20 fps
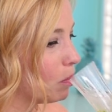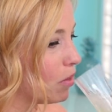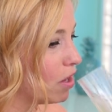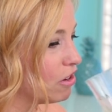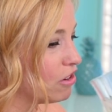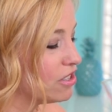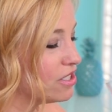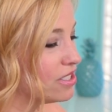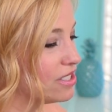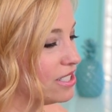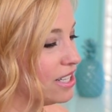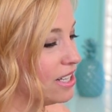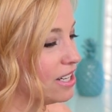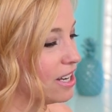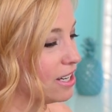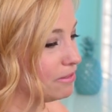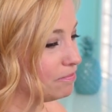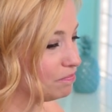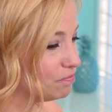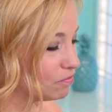
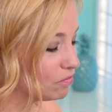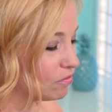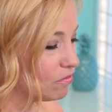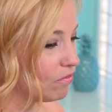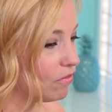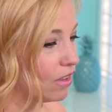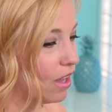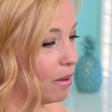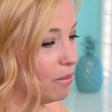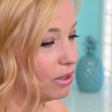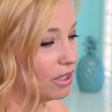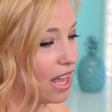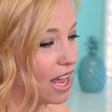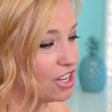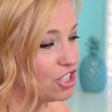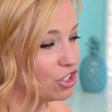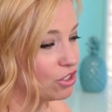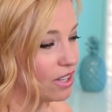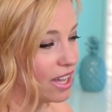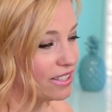Christina, I'm
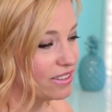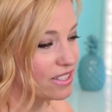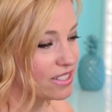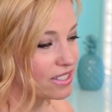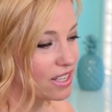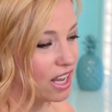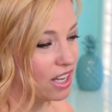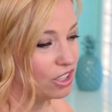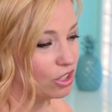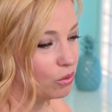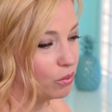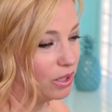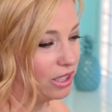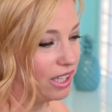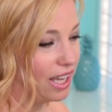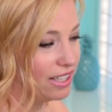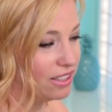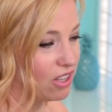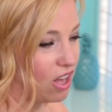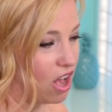glad you like this color. We
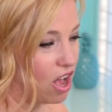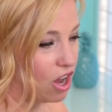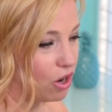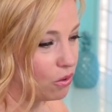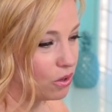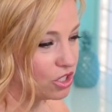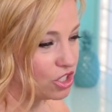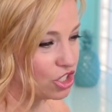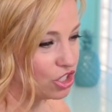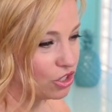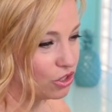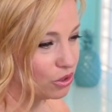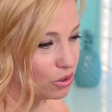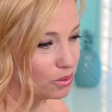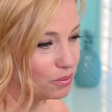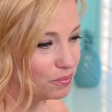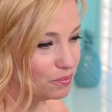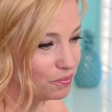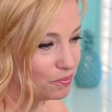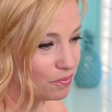like the aqua
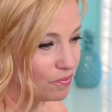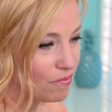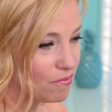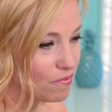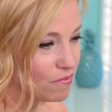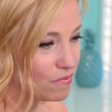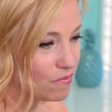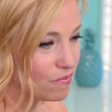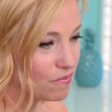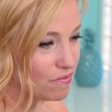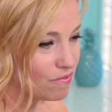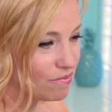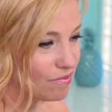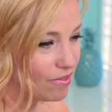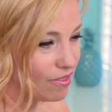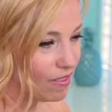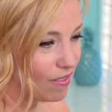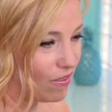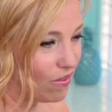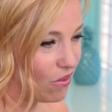too.
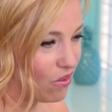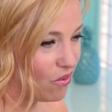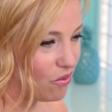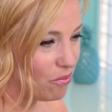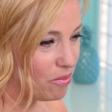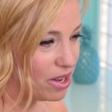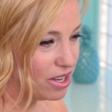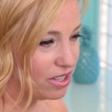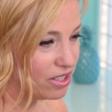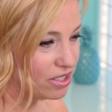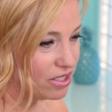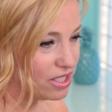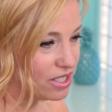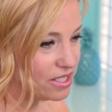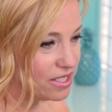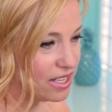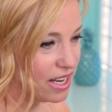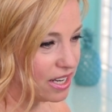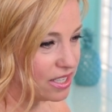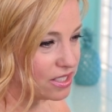Oh my
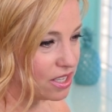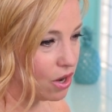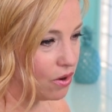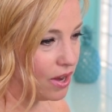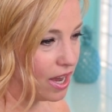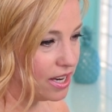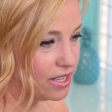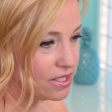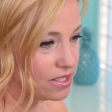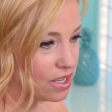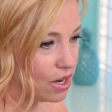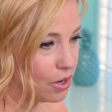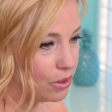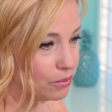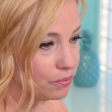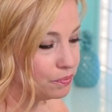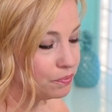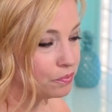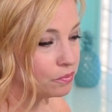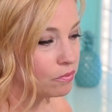goodness sakes. Okay,
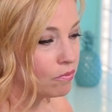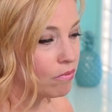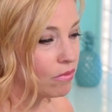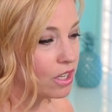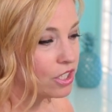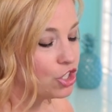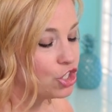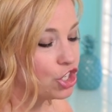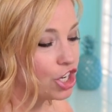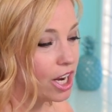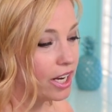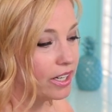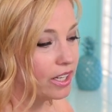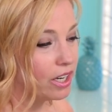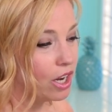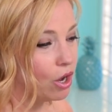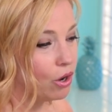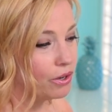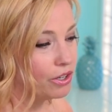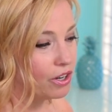so
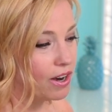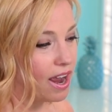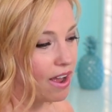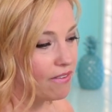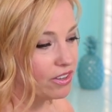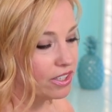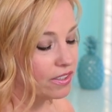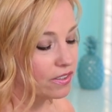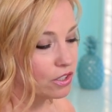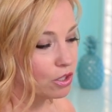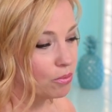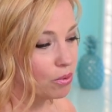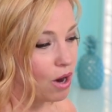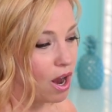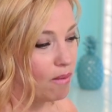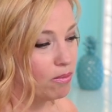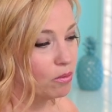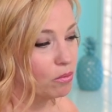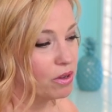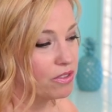Janet, oh, you're having a little
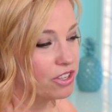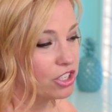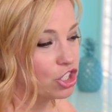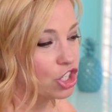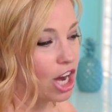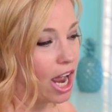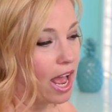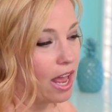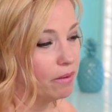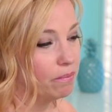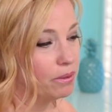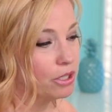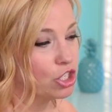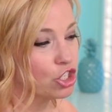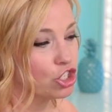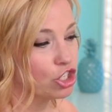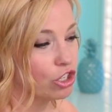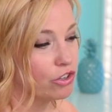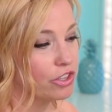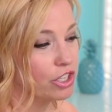problem with the chat. Be
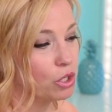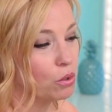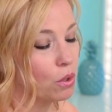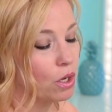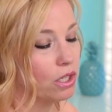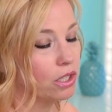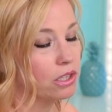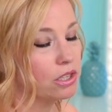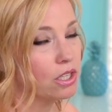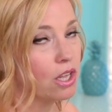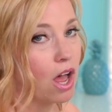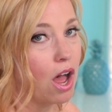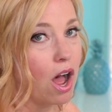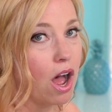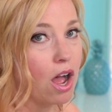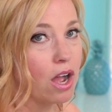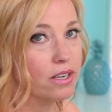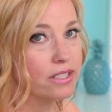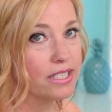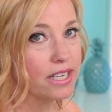sure that you are
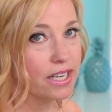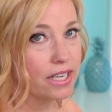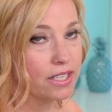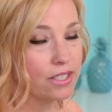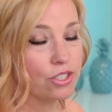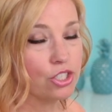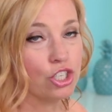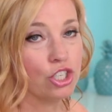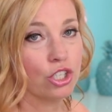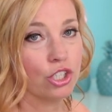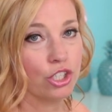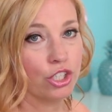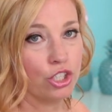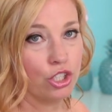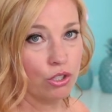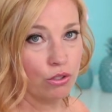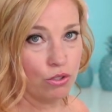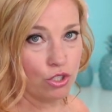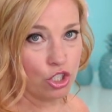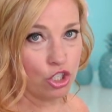logged into your
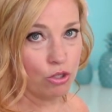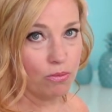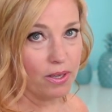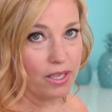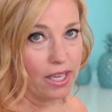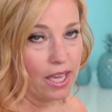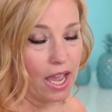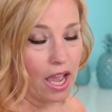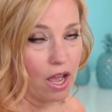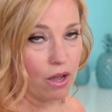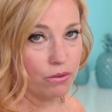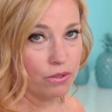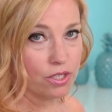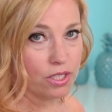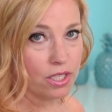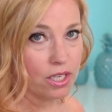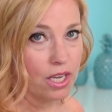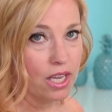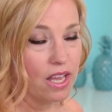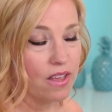YouTube
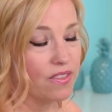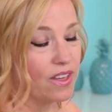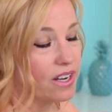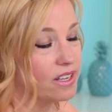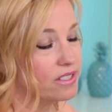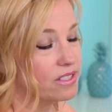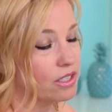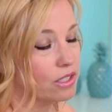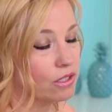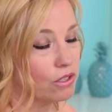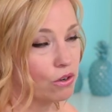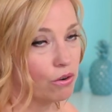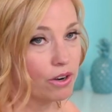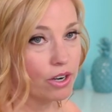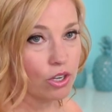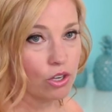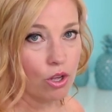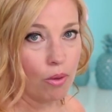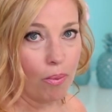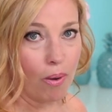account. That is the
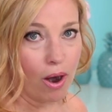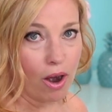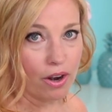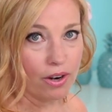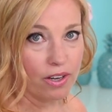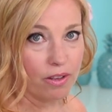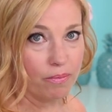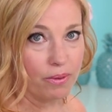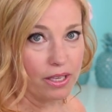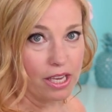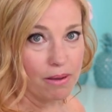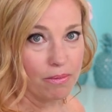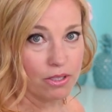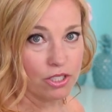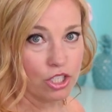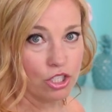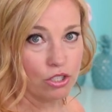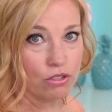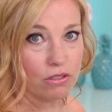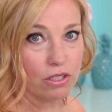critical part of being able
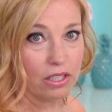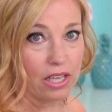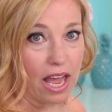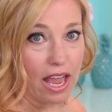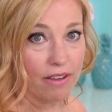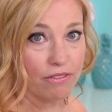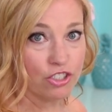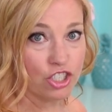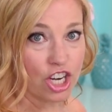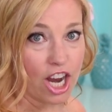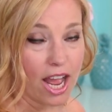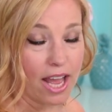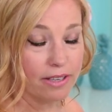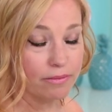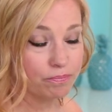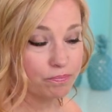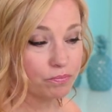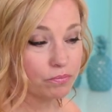to do the live chat.